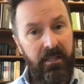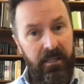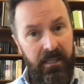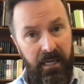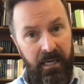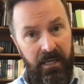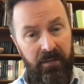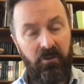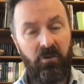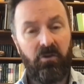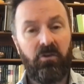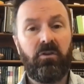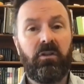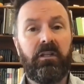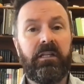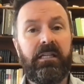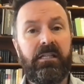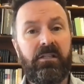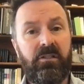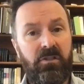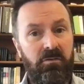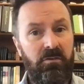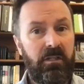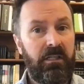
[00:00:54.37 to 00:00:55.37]
and their early
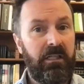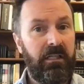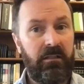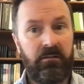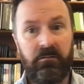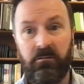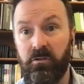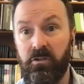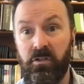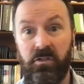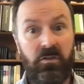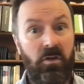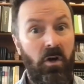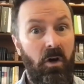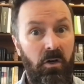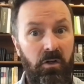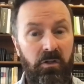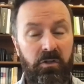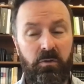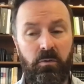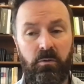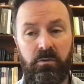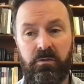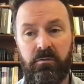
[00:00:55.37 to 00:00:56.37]
history, and just all
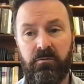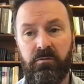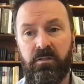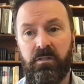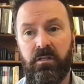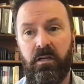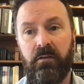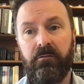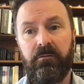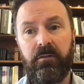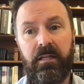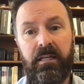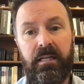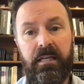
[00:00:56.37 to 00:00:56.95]
sorts of stuff.